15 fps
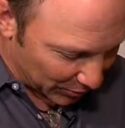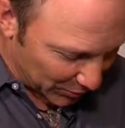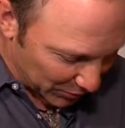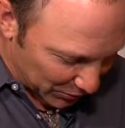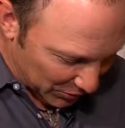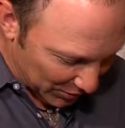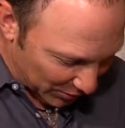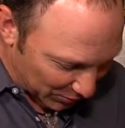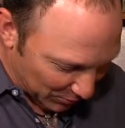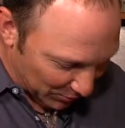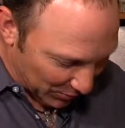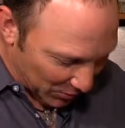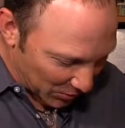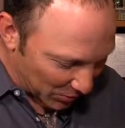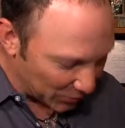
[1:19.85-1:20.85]
of your cell
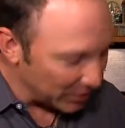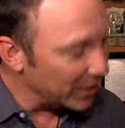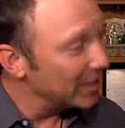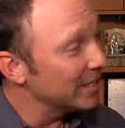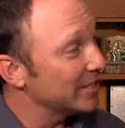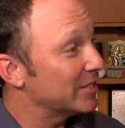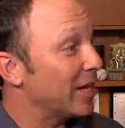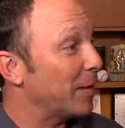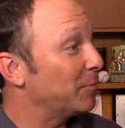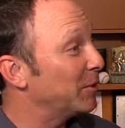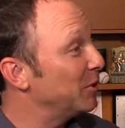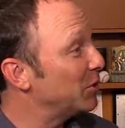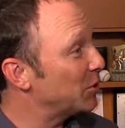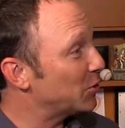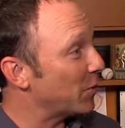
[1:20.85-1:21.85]
phone, stop the
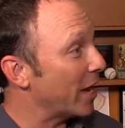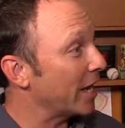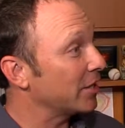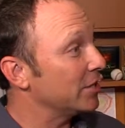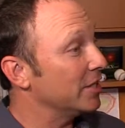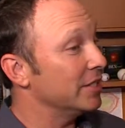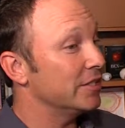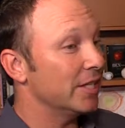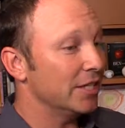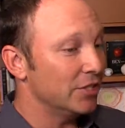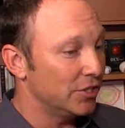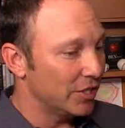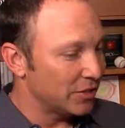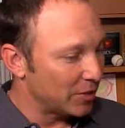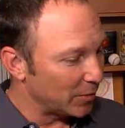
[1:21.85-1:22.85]
distractions, and
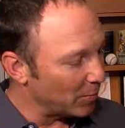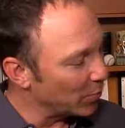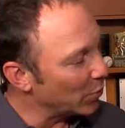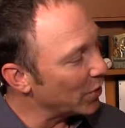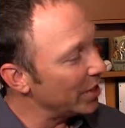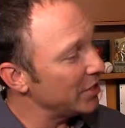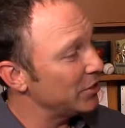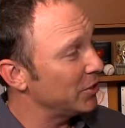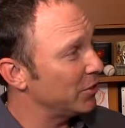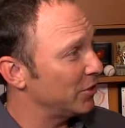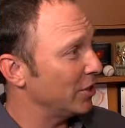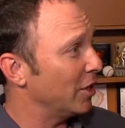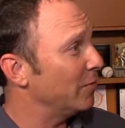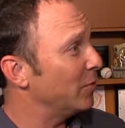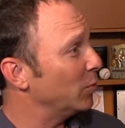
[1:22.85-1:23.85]
just embrace yourself
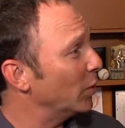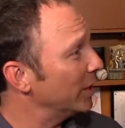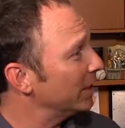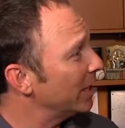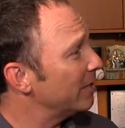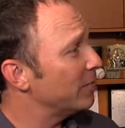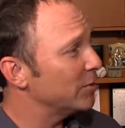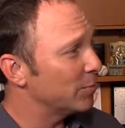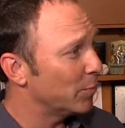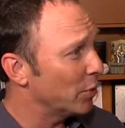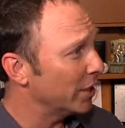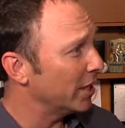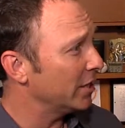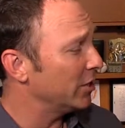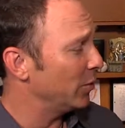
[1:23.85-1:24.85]
yourself what life is
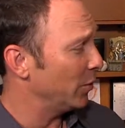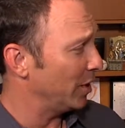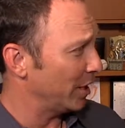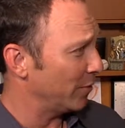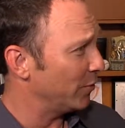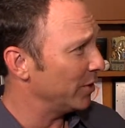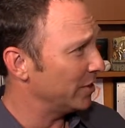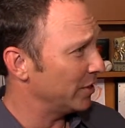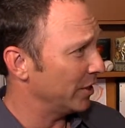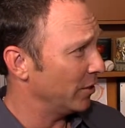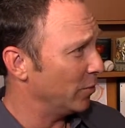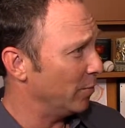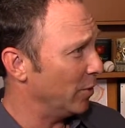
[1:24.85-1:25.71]
bringing you in every single